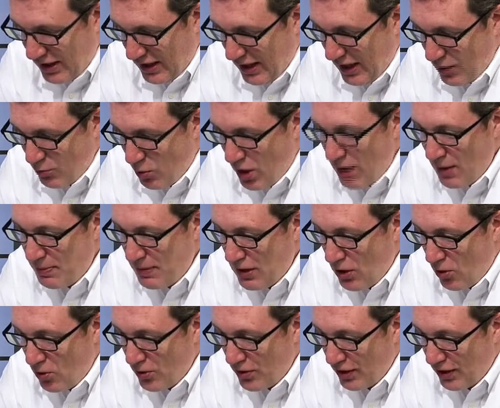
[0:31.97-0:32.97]
And YP
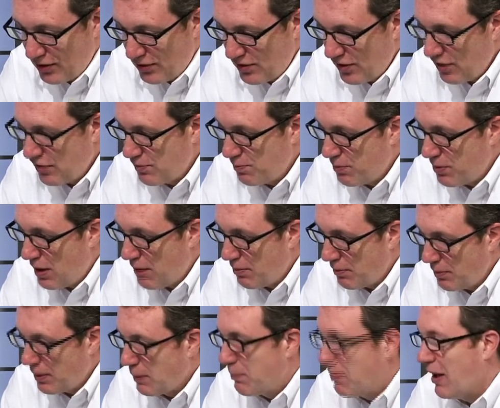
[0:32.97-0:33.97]
Holdings is
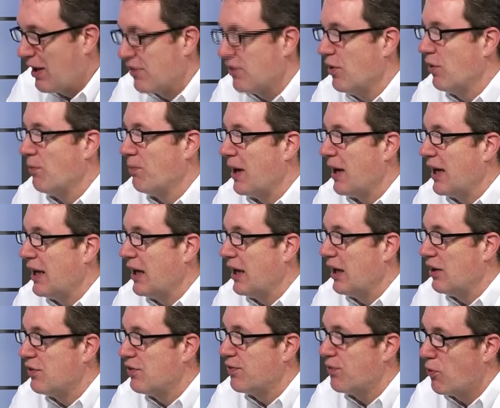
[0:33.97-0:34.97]
probably best known by
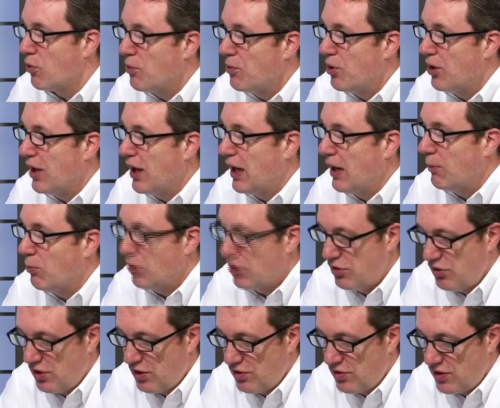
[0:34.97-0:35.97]
its former name,
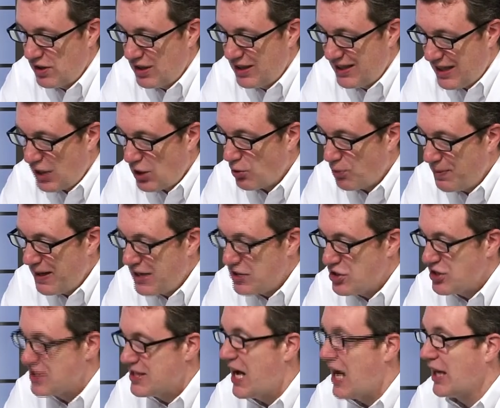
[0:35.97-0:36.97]
which is
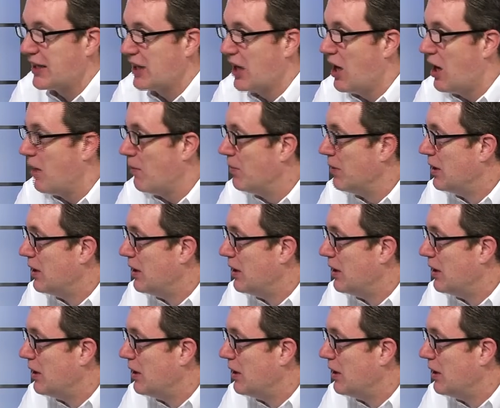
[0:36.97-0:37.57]
yellowpages.com,